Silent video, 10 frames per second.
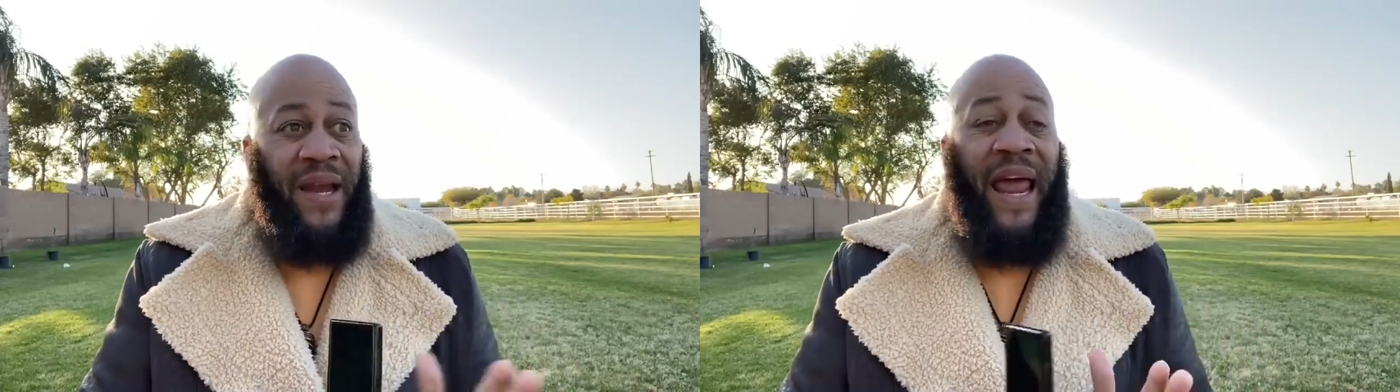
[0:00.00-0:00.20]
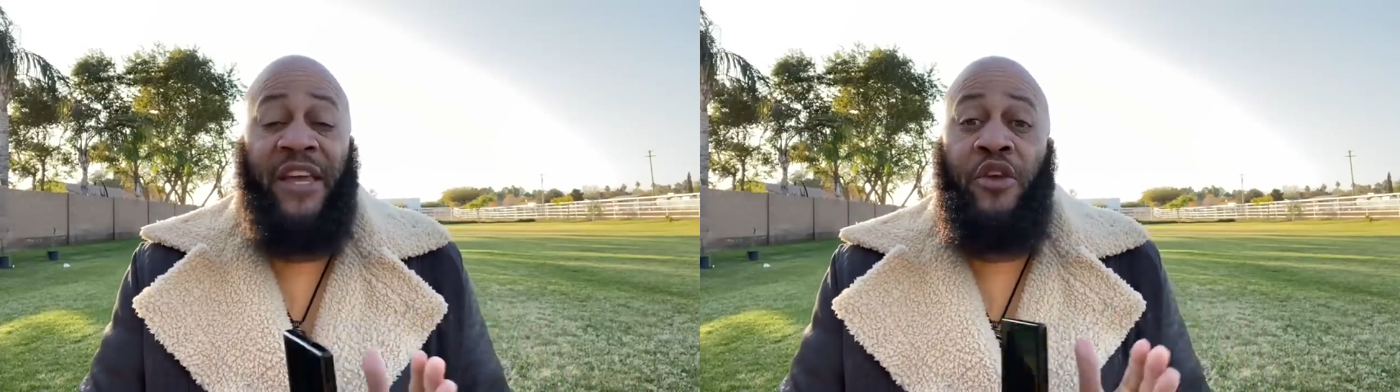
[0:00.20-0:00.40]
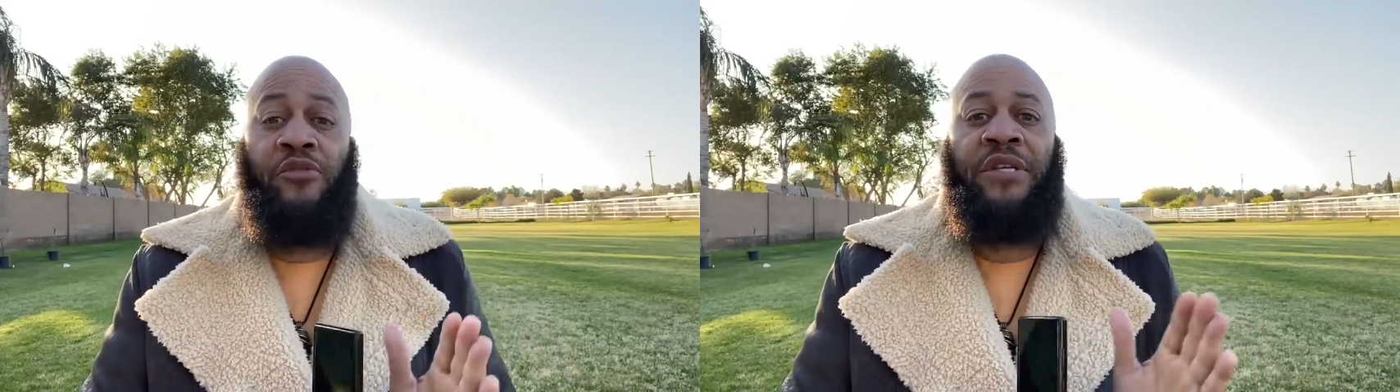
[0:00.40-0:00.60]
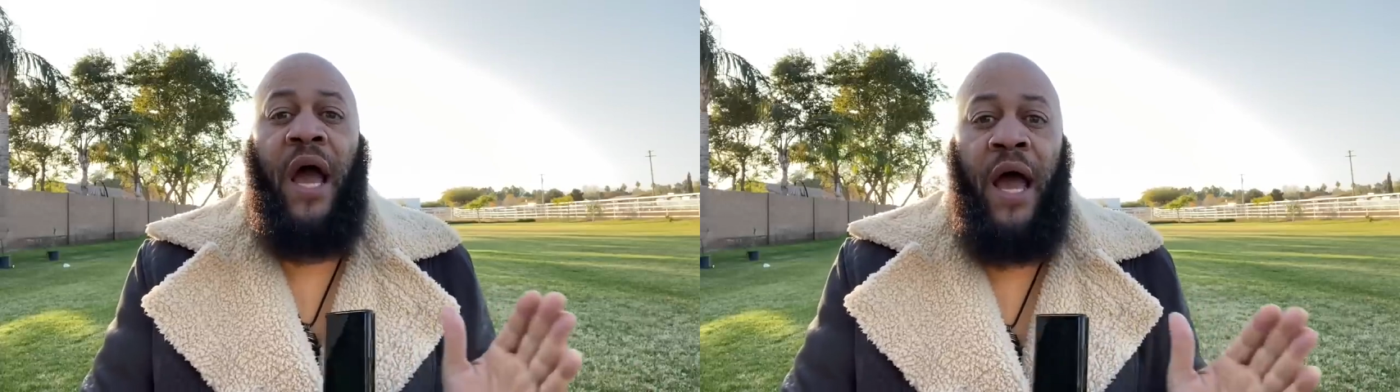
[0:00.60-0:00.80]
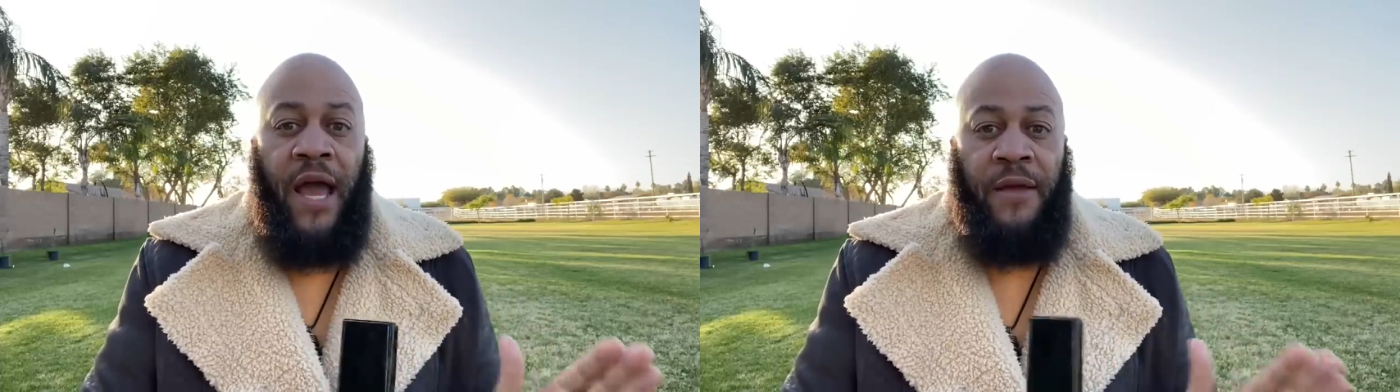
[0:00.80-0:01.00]
like your
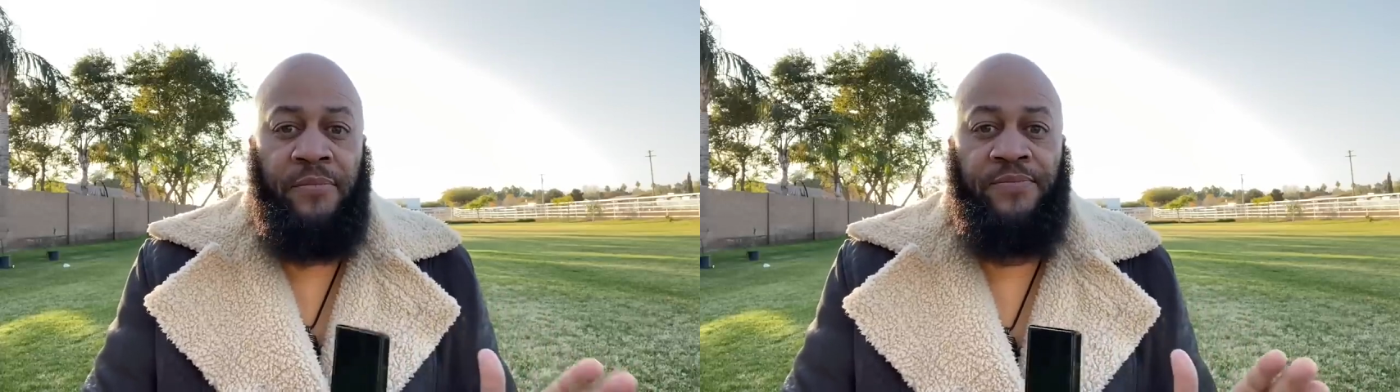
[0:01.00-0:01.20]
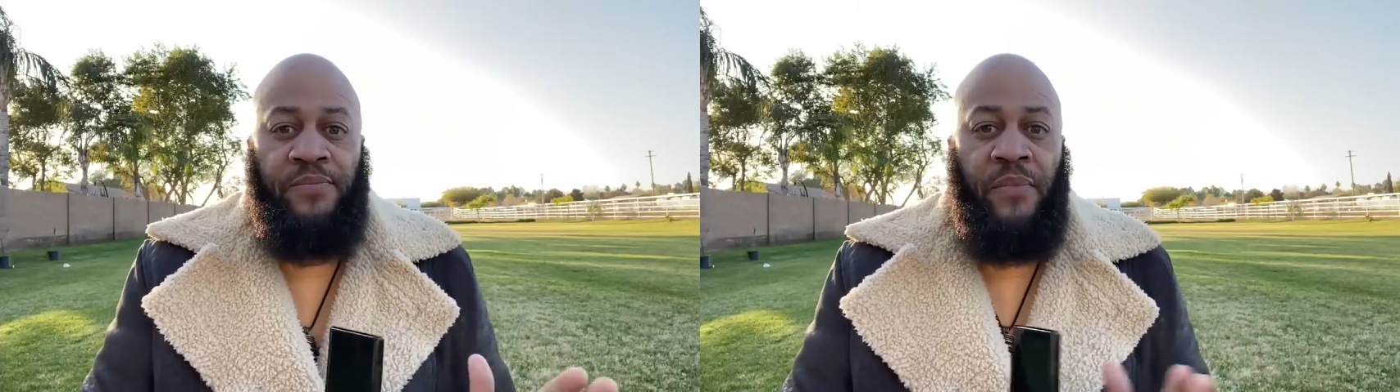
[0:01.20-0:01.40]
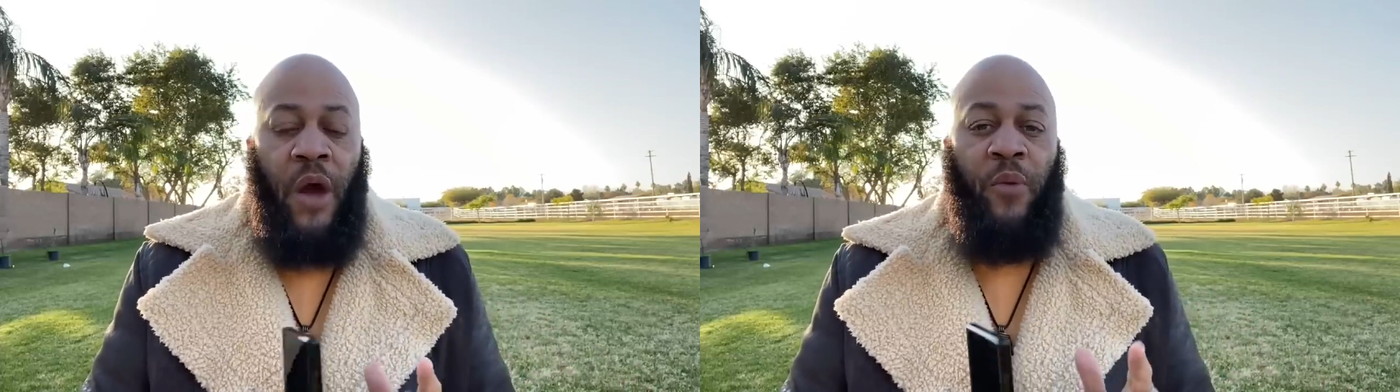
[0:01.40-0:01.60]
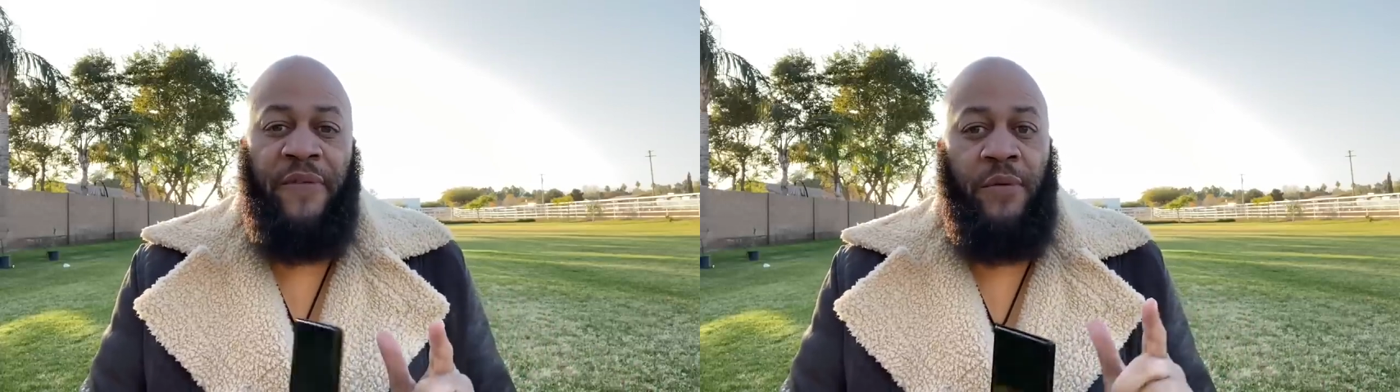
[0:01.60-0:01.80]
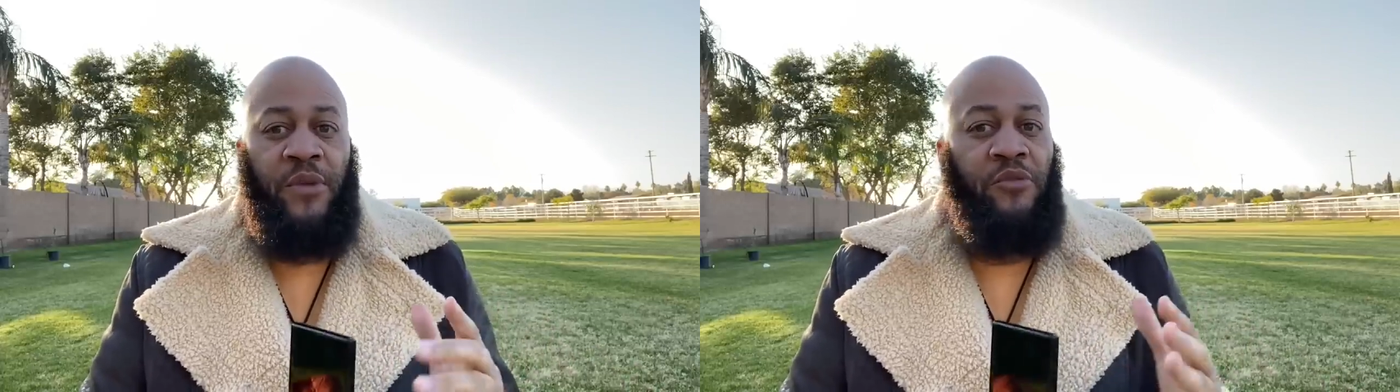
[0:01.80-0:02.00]
time away
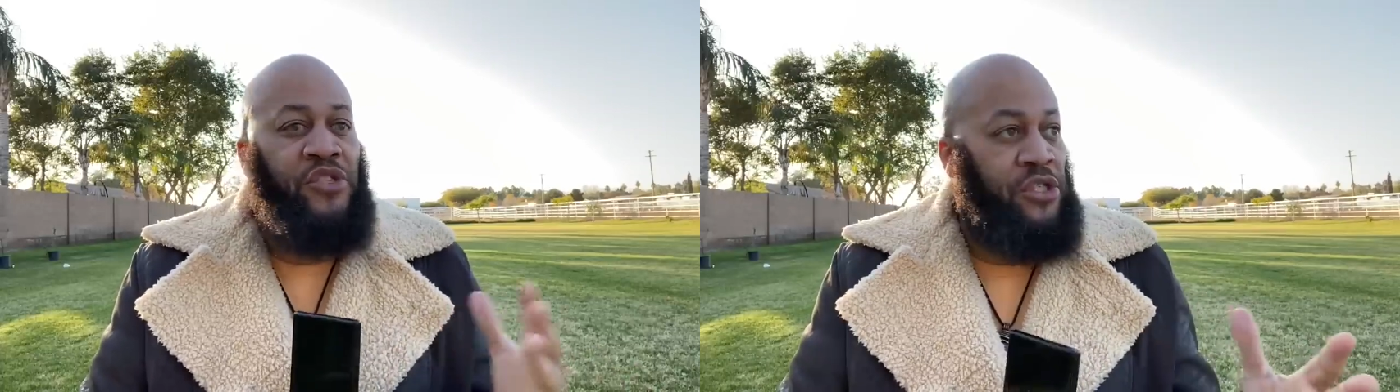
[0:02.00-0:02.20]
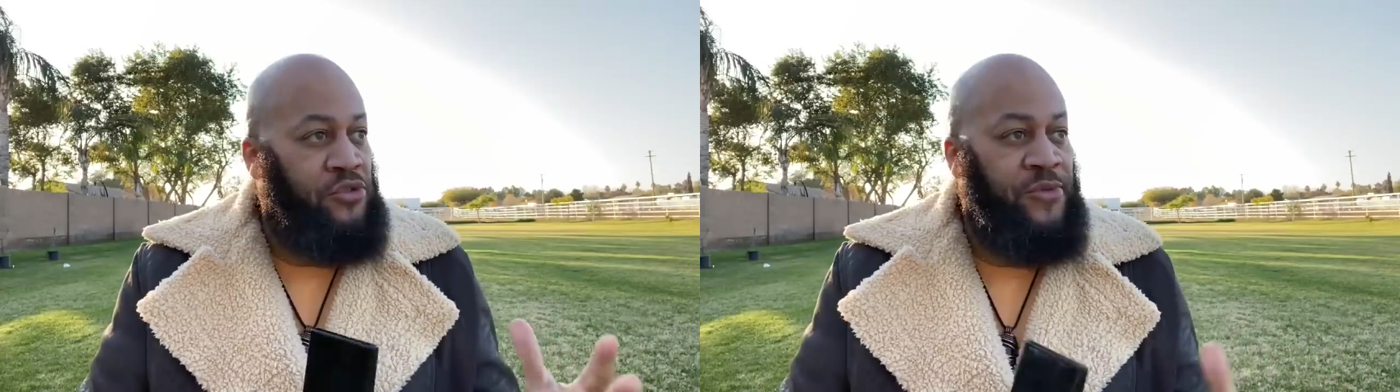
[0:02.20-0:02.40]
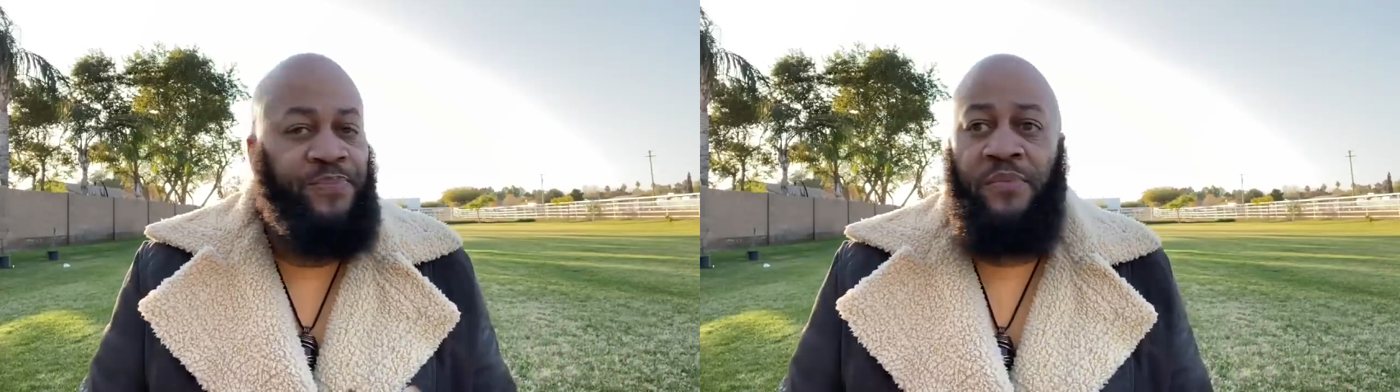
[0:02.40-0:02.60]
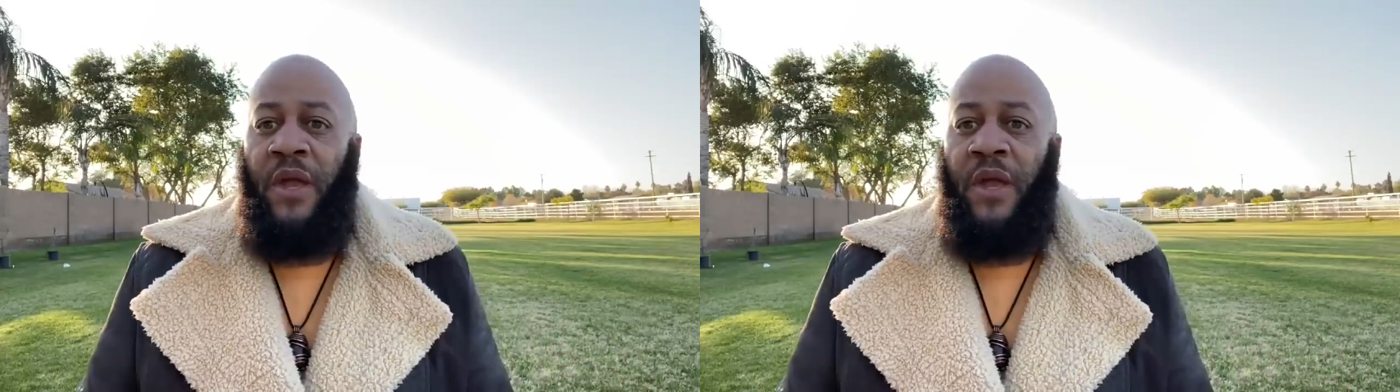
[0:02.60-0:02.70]
from your children,